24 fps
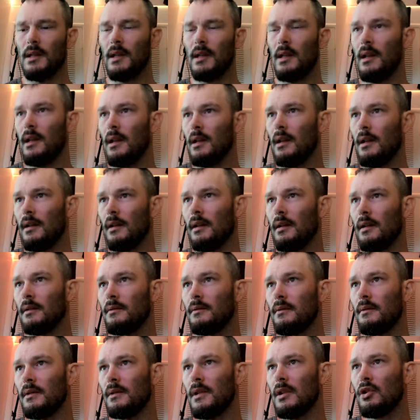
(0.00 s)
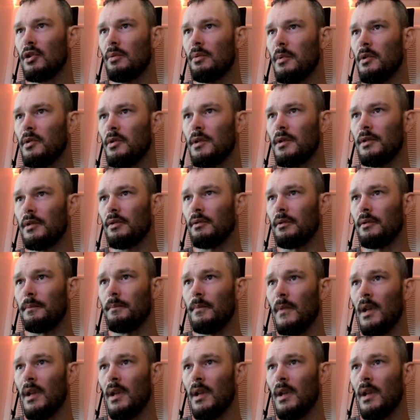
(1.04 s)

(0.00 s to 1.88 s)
the distribution tool.